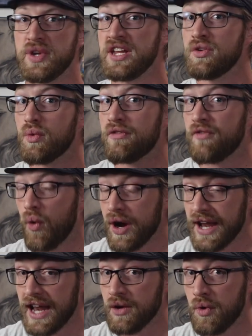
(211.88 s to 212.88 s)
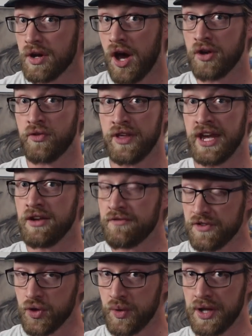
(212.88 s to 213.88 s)
need to avoid anyone under the
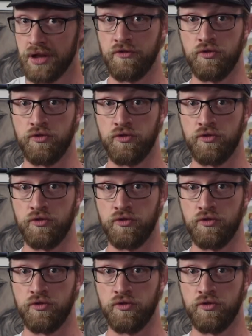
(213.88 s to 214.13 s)
influence